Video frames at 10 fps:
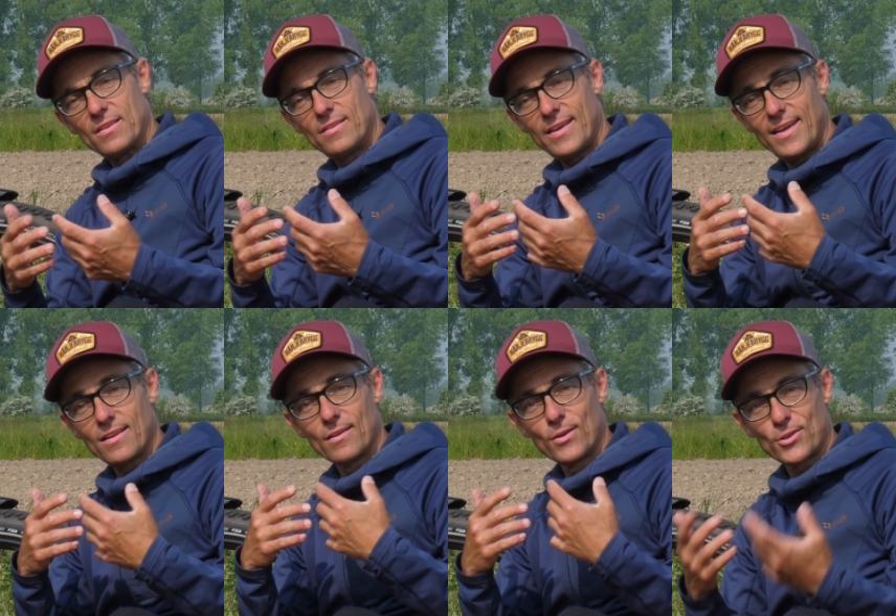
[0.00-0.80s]

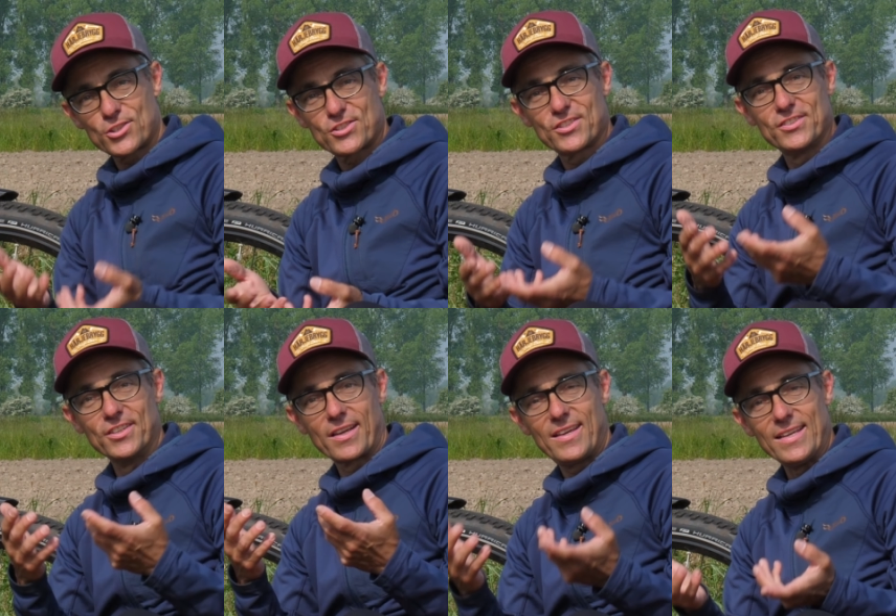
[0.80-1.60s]
they lost
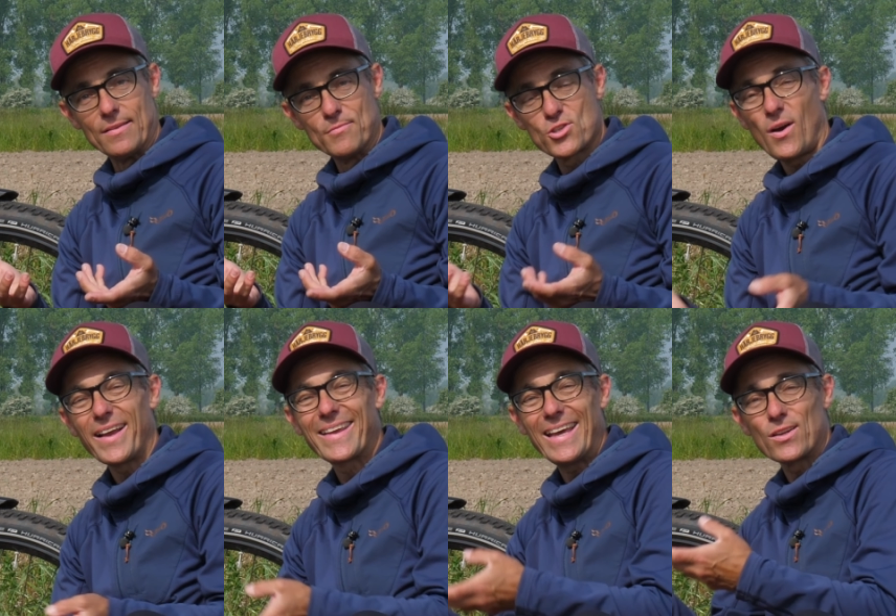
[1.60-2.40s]
the key. So I
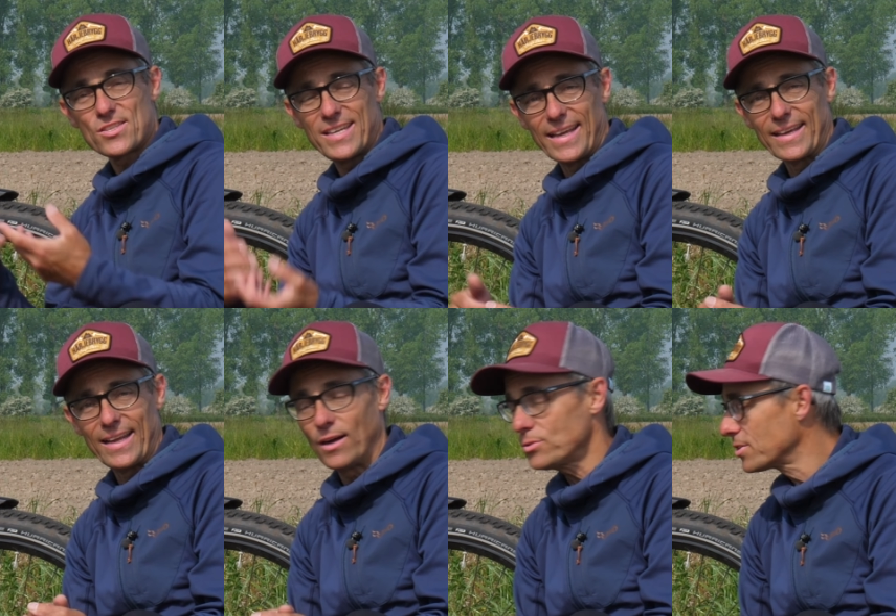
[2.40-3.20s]
cannot take it
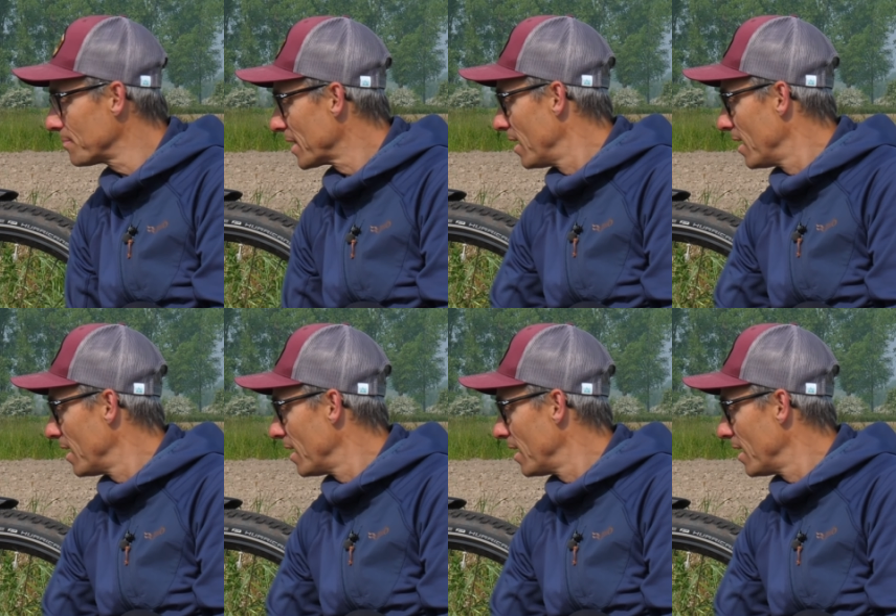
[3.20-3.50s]
out.